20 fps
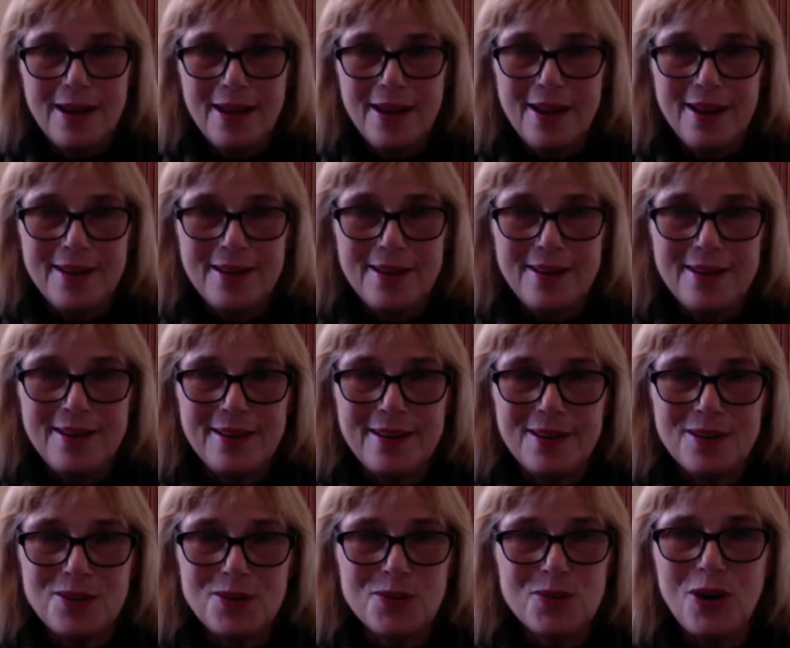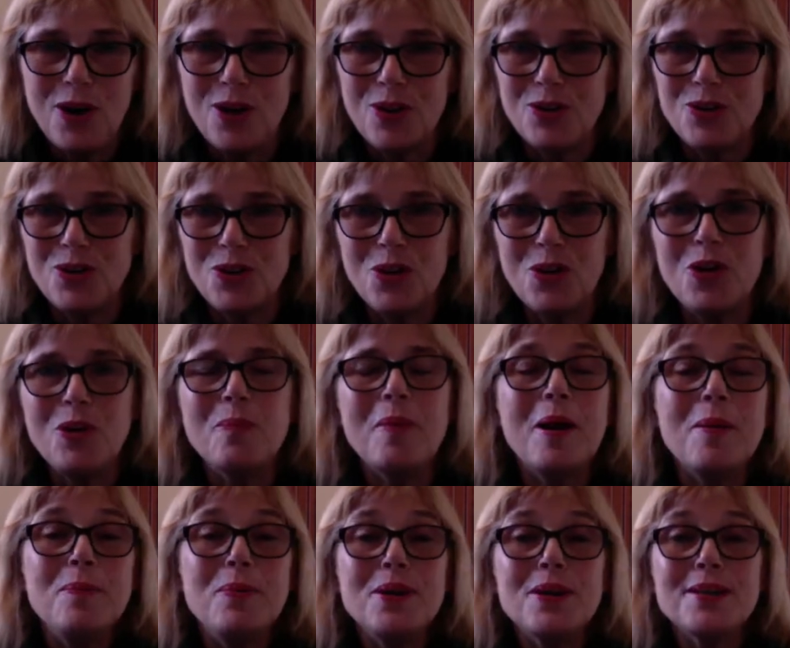an astrologer, or you
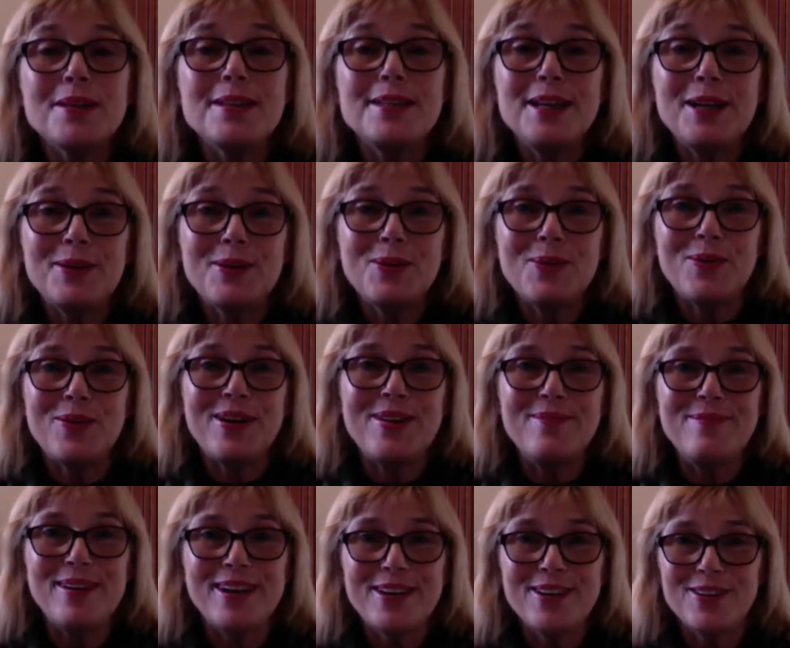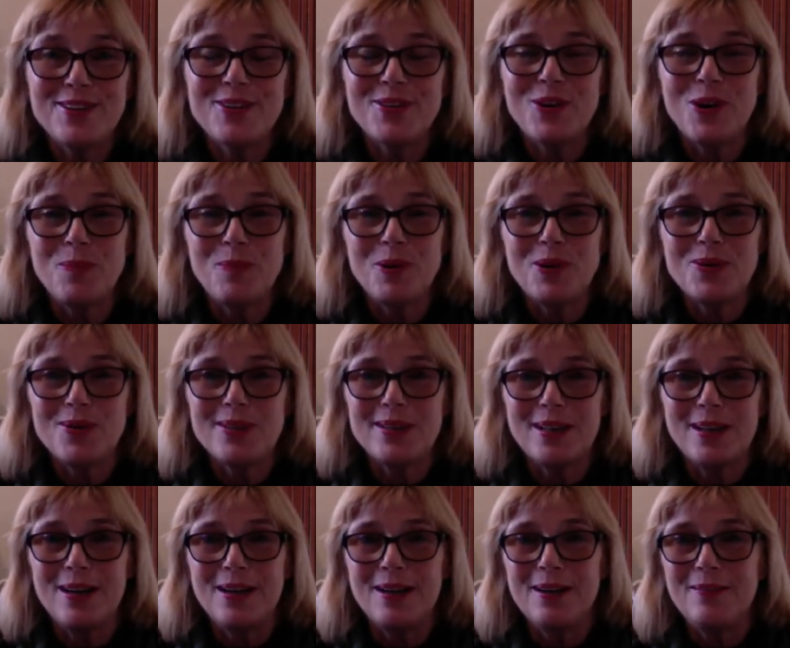might be a secret one, because Scorpios
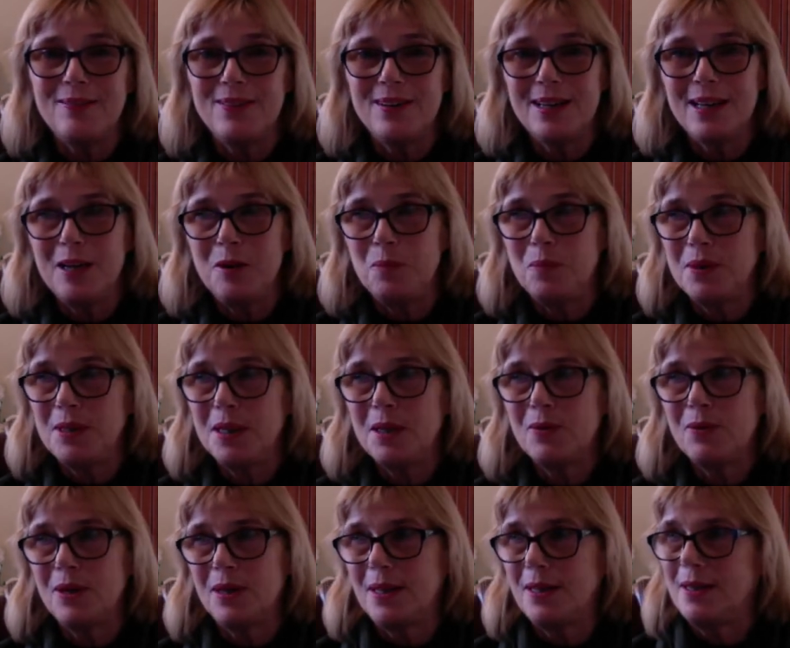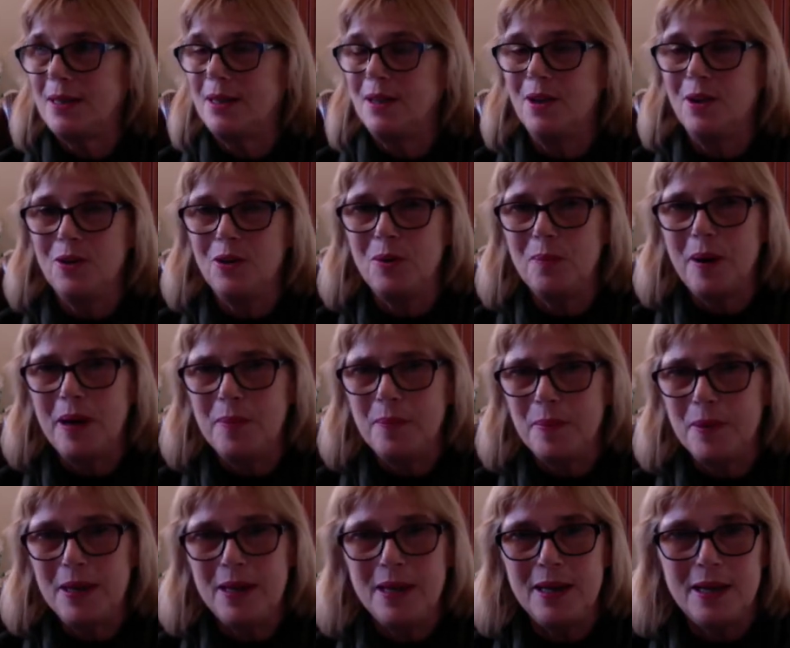love to keep secrets. You might
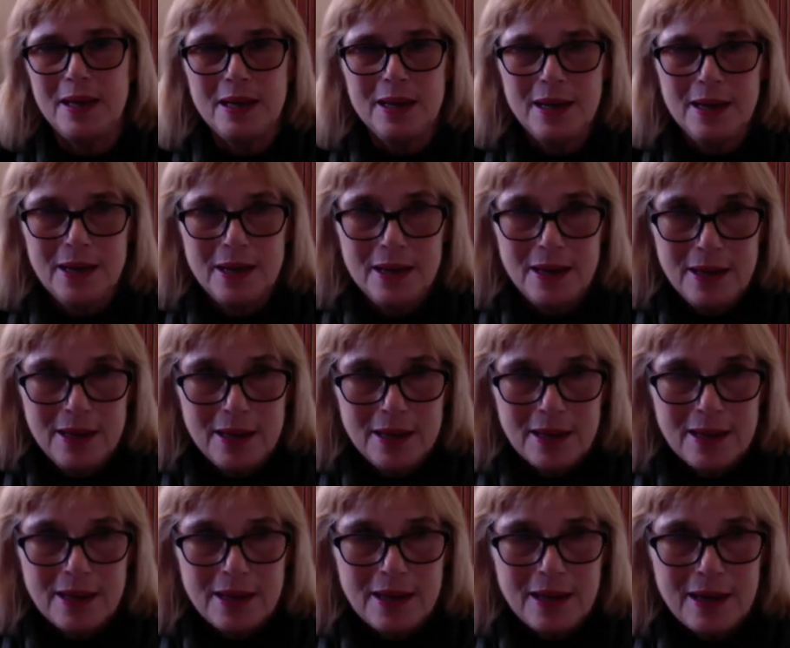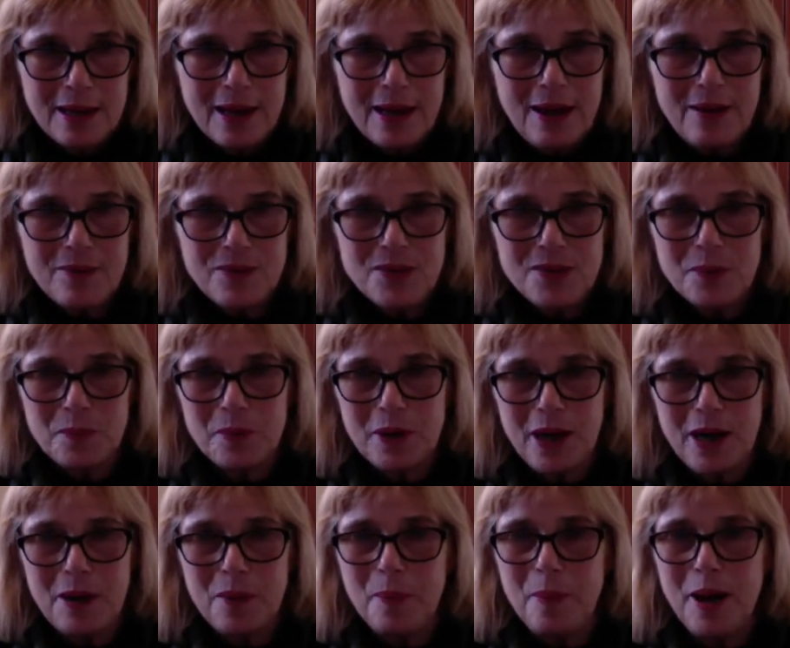be have some
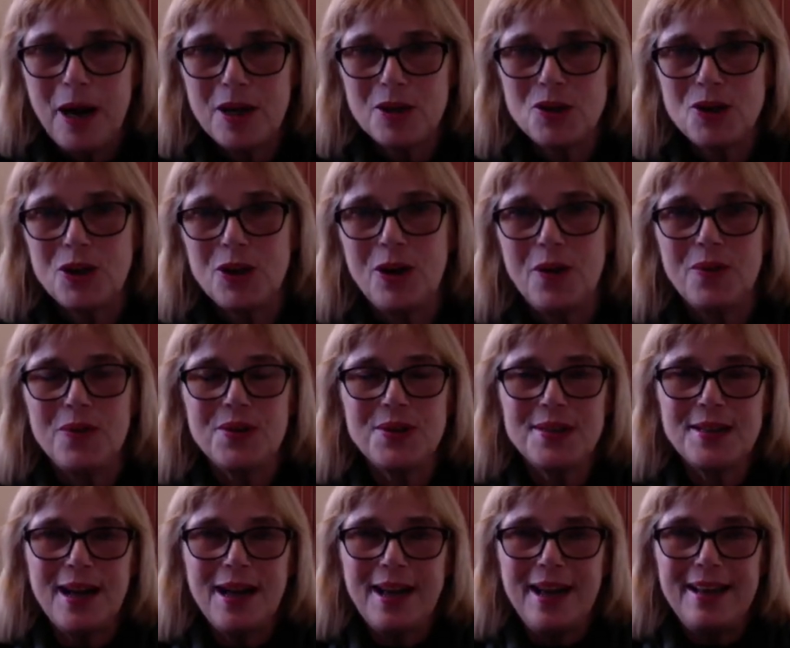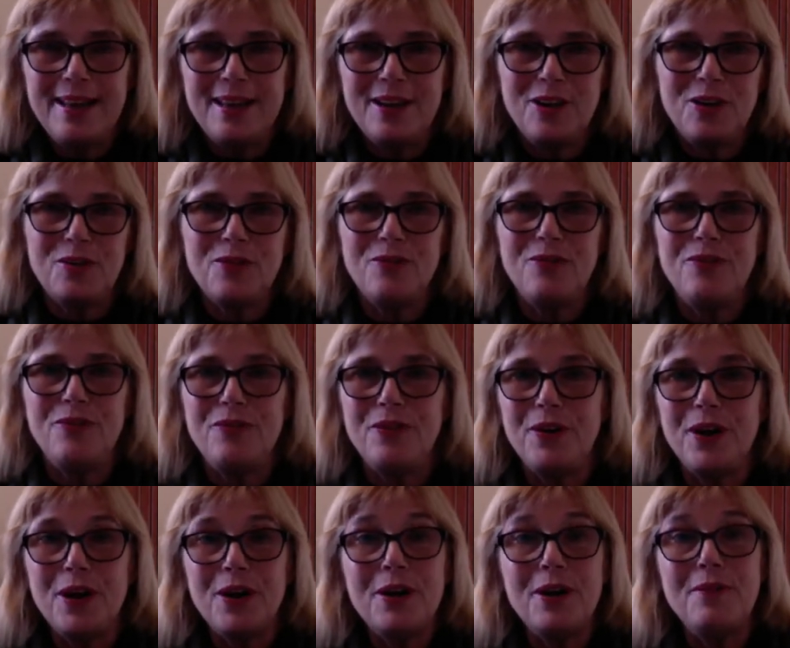kind of passion on the side that you're
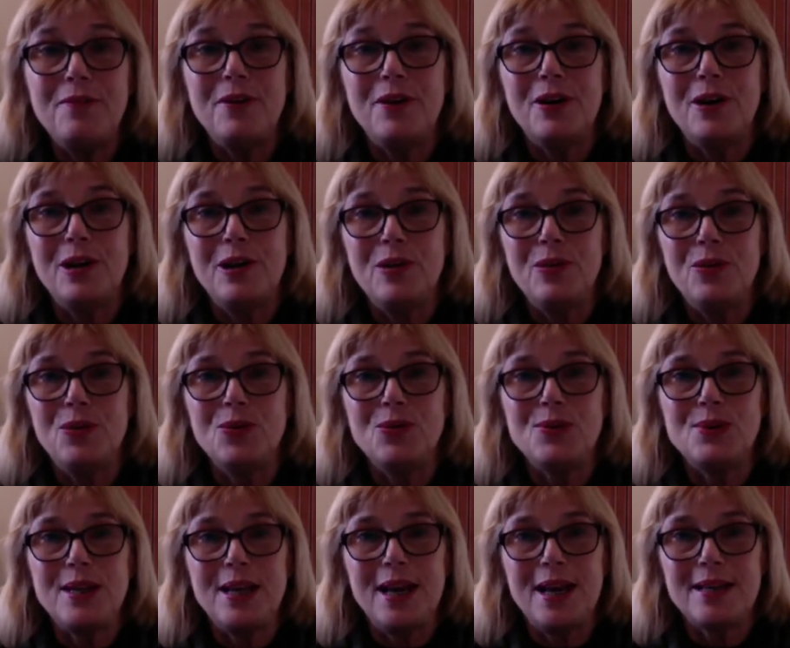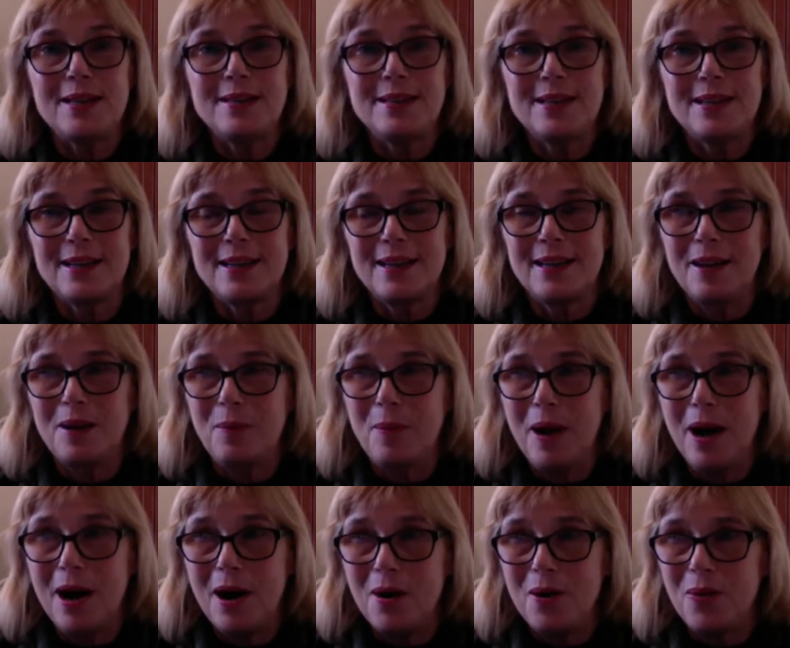very, very enthusiastic
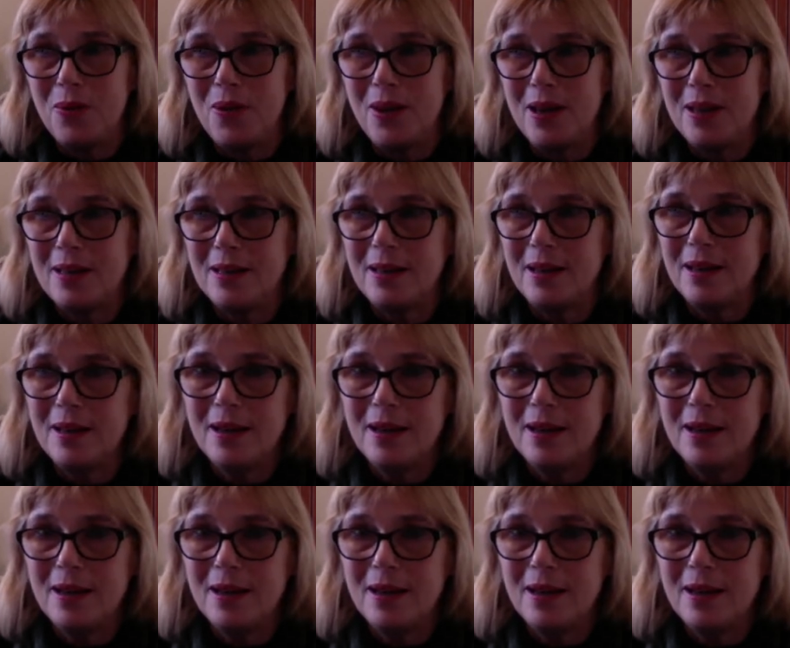about, that